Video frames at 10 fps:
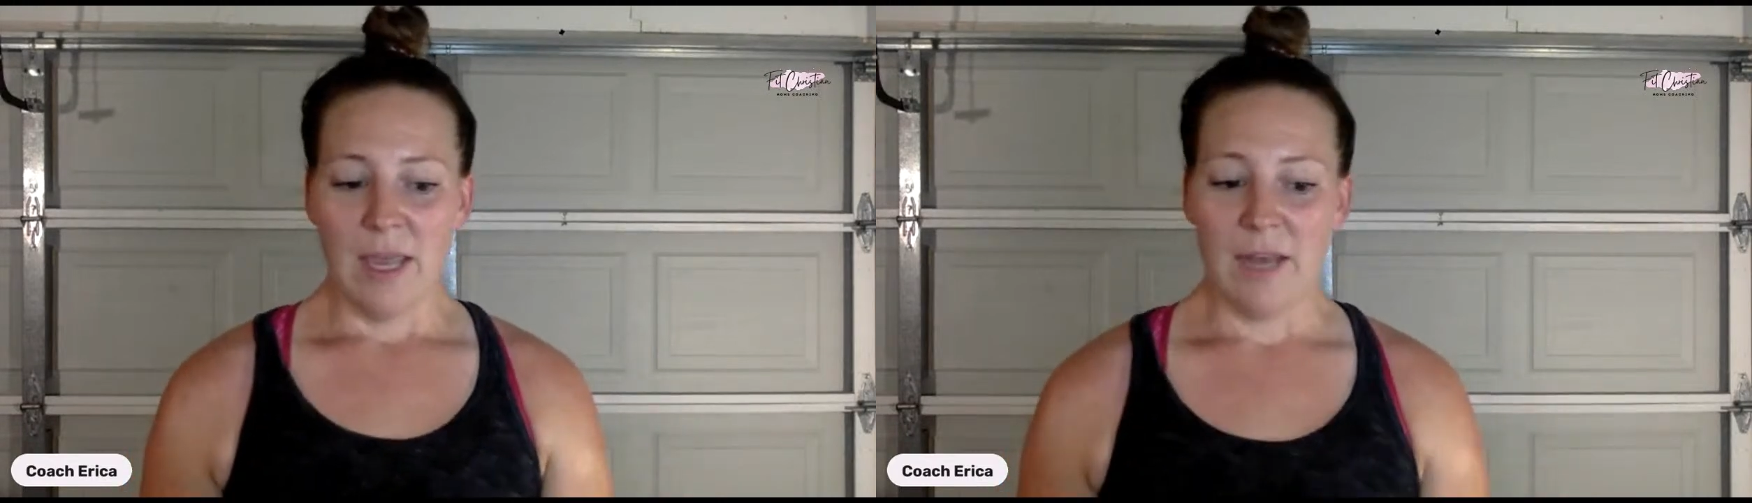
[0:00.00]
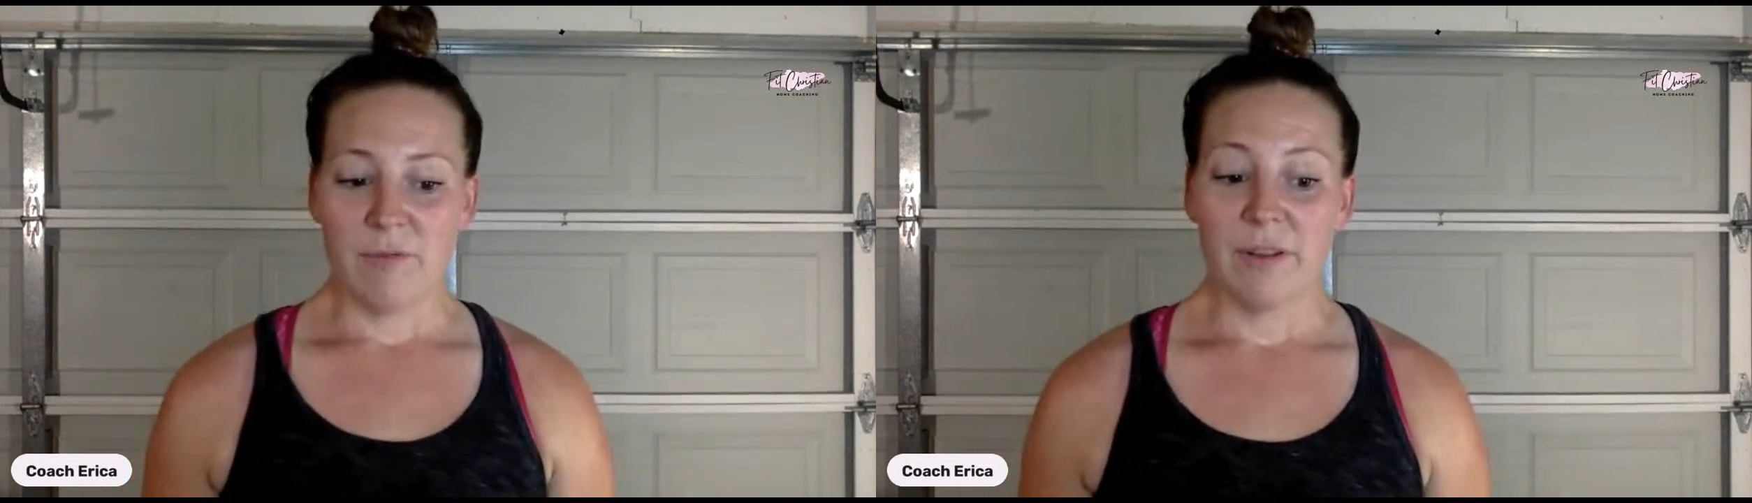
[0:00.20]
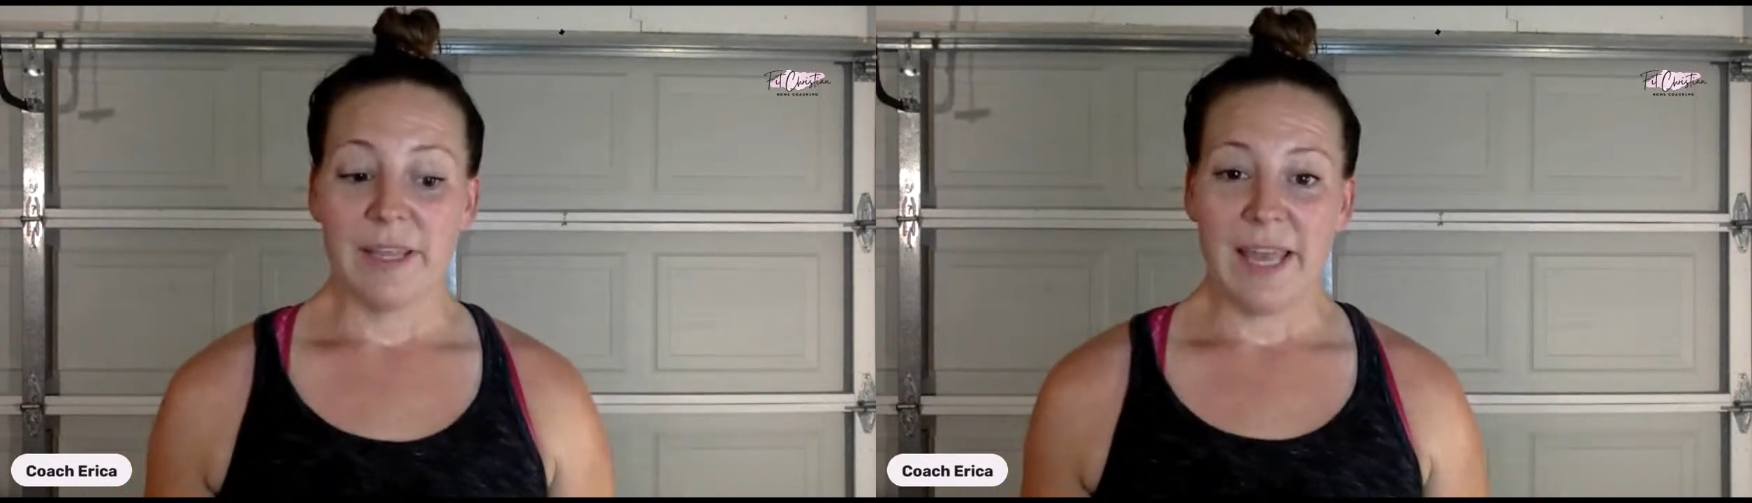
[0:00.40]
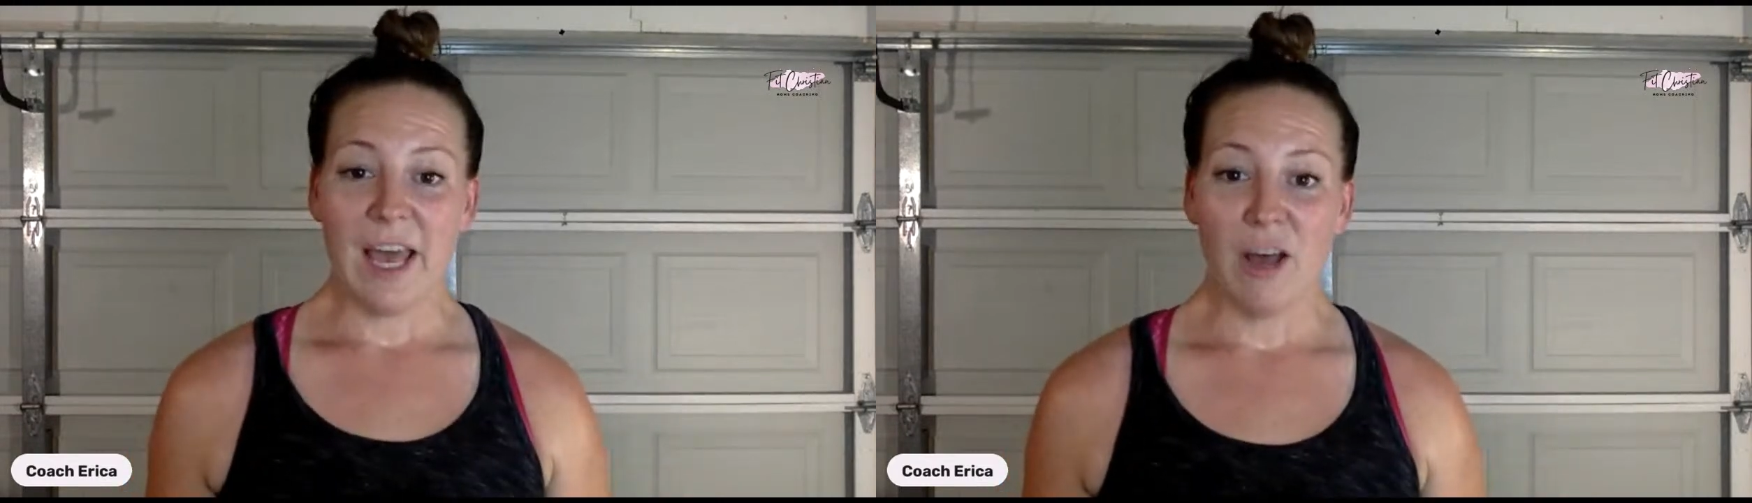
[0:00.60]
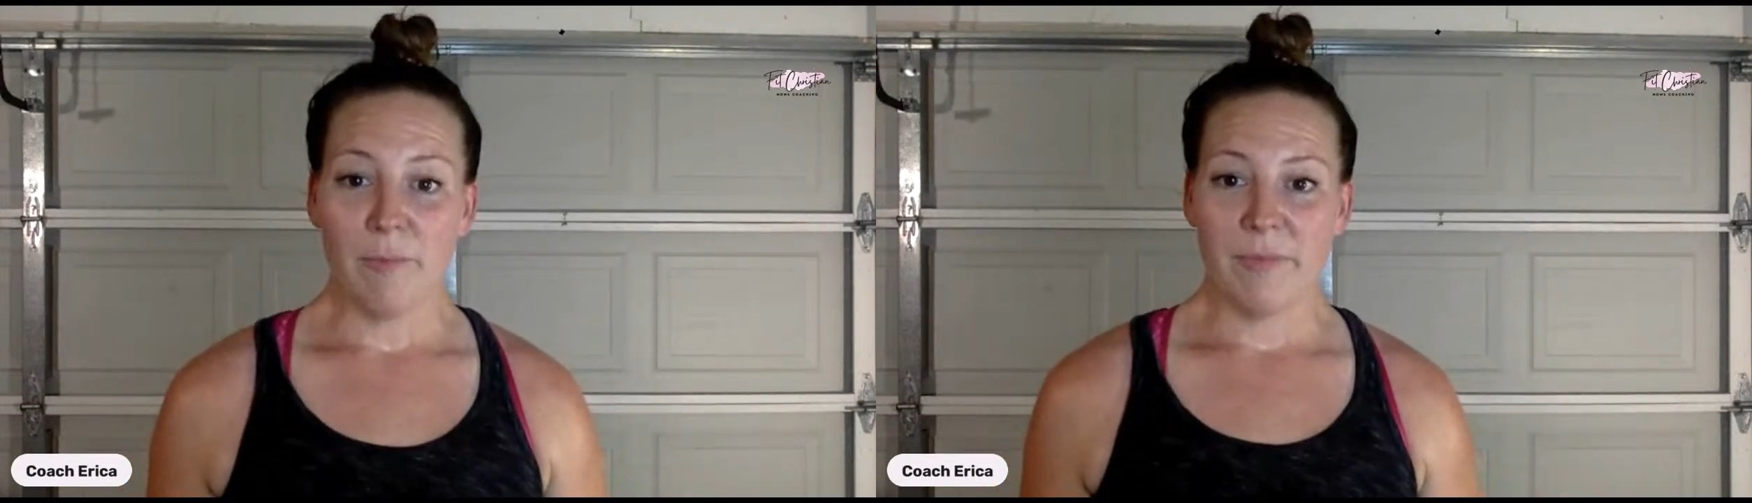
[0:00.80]
and really
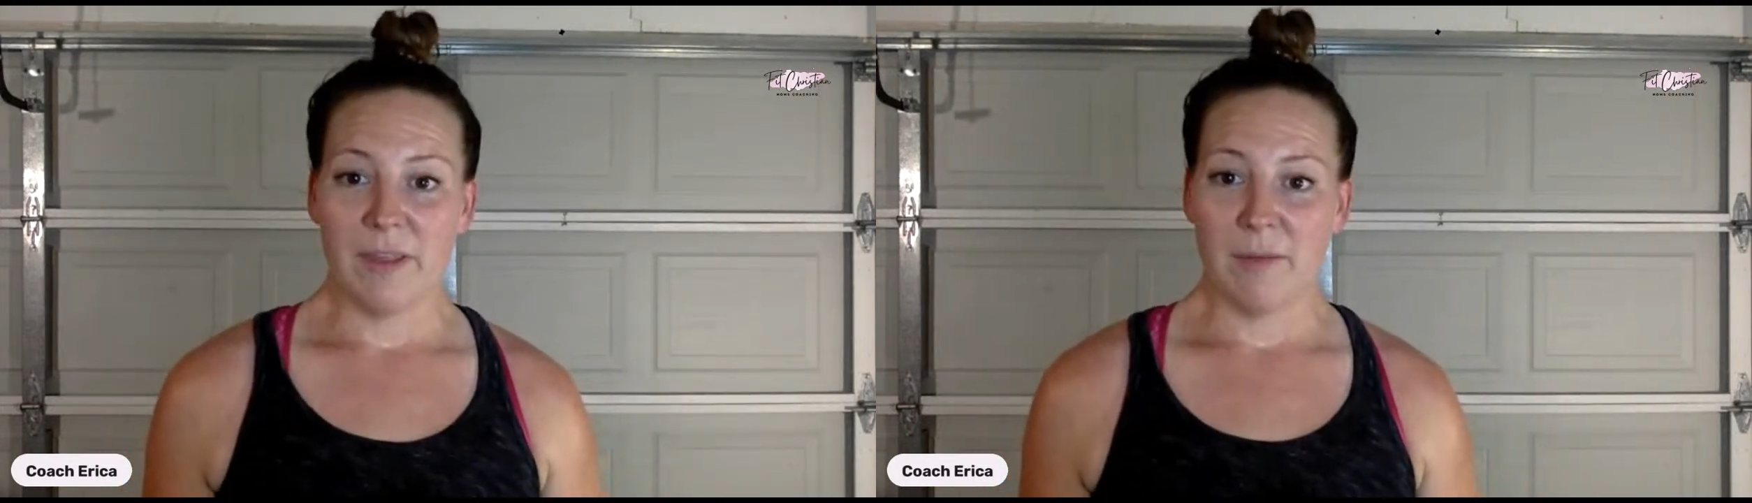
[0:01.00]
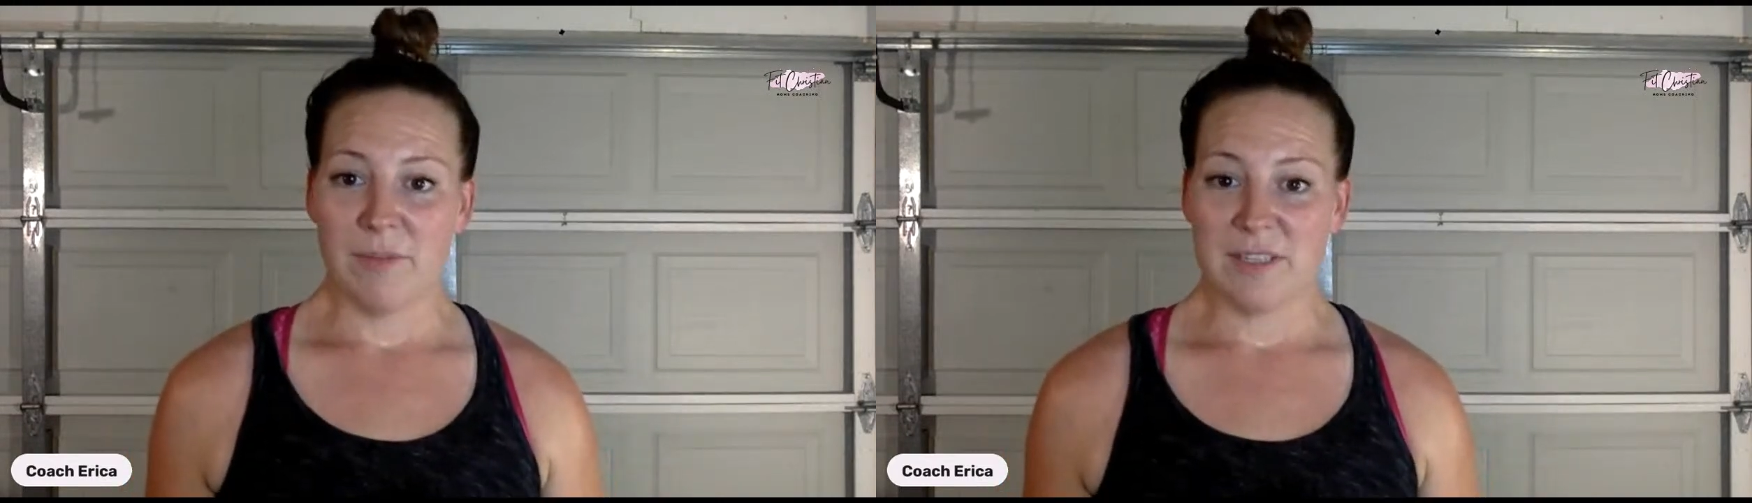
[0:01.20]
help them